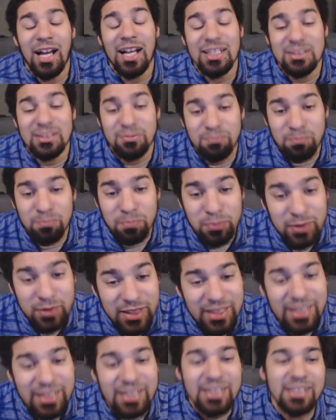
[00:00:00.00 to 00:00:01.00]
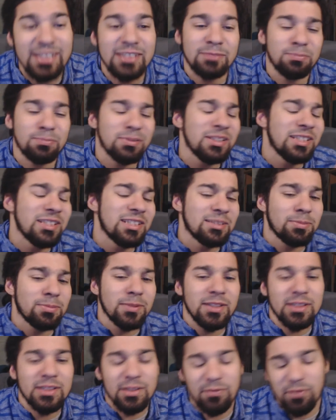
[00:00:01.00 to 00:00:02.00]
guys, please, please,
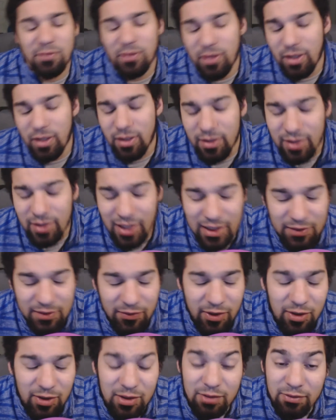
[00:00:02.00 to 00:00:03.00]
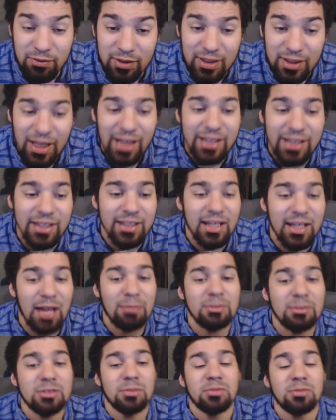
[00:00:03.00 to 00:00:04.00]
please, if you like the video, leave a like,
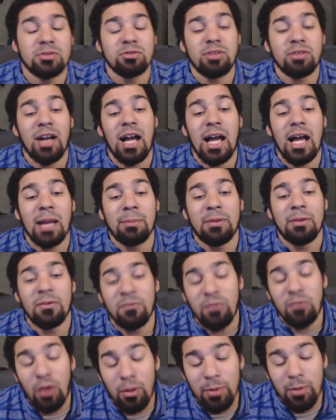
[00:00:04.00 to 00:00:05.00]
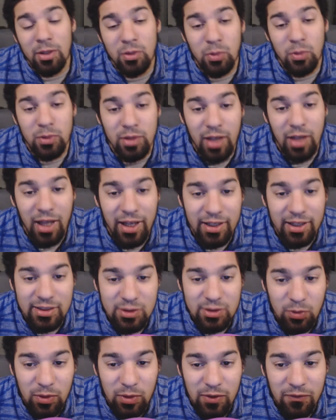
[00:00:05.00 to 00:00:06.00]
comment, subscribe, and follow me on Twitter at
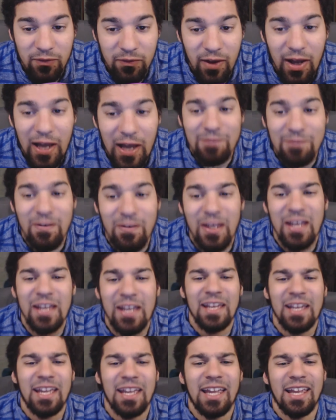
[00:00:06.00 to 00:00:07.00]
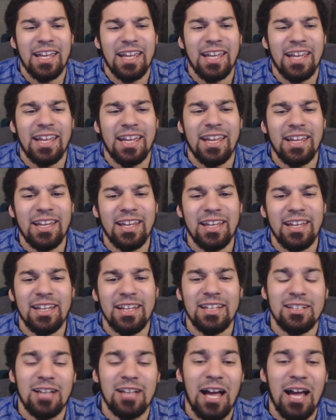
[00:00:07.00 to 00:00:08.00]
x25.
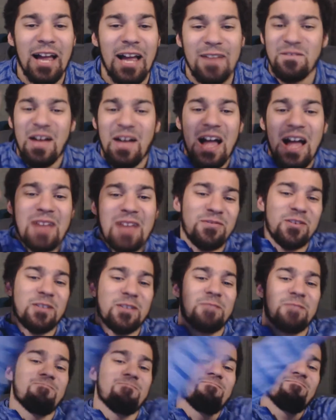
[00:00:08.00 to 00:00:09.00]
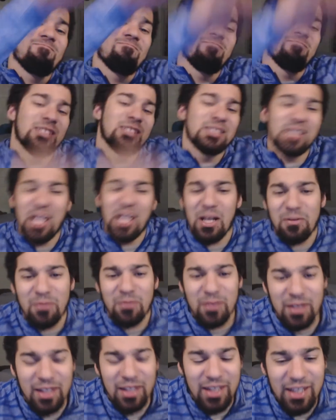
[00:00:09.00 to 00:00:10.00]
And high five for
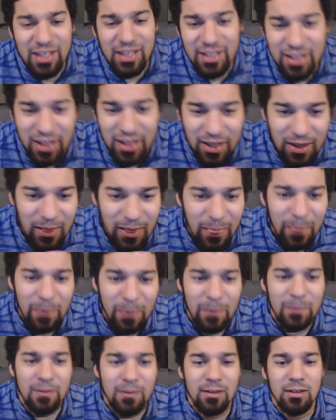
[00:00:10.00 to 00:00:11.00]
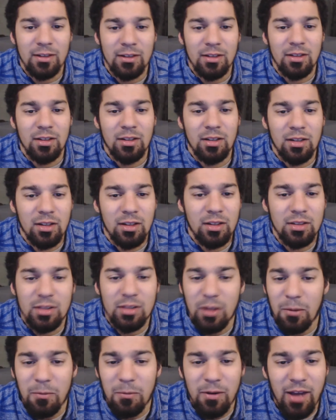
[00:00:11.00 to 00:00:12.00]
Seraph of the End
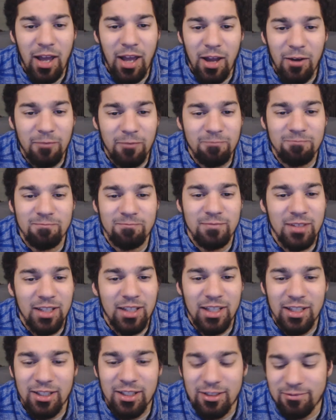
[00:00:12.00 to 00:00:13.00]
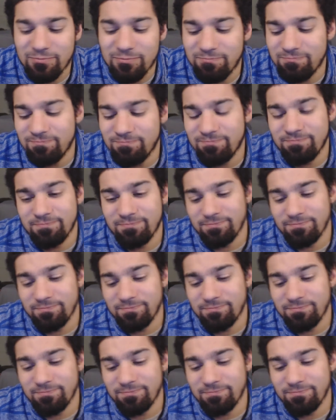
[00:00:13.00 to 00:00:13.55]
coming out and